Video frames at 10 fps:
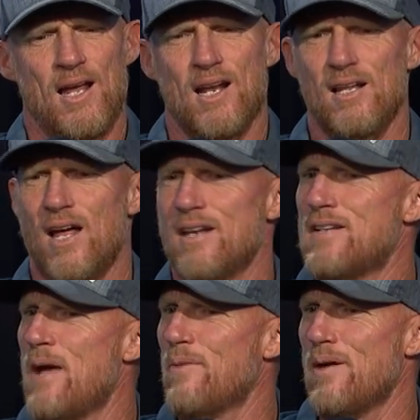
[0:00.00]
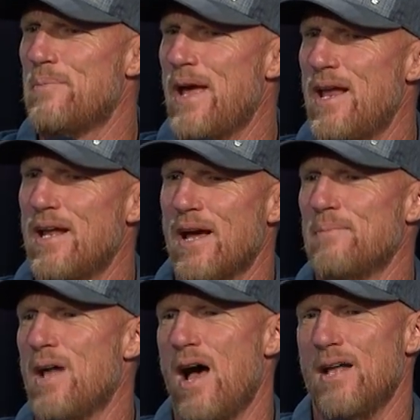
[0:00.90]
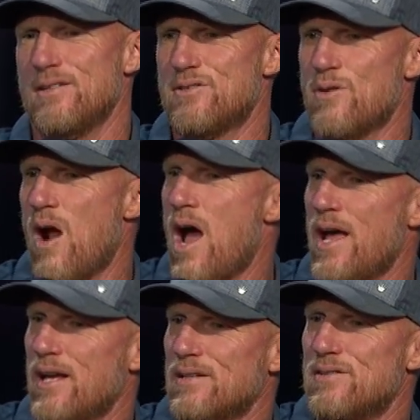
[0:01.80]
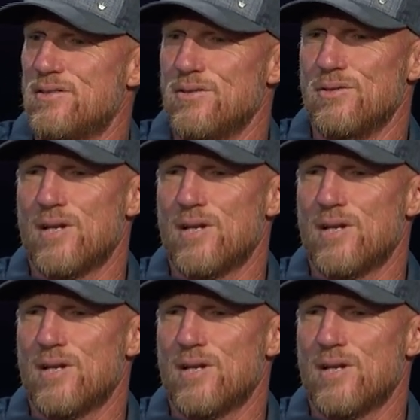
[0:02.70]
And a lot of time when I'm painting, I'm not trying to